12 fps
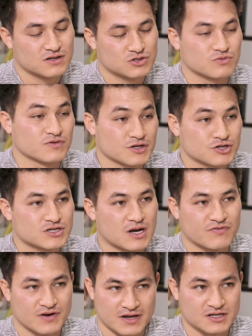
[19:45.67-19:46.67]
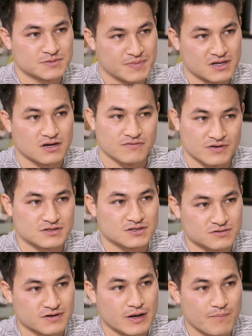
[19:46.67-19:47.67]
do a really good job for English-speaking
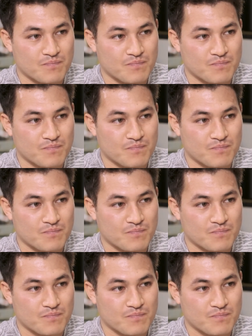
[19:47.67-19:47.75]
influencers, right?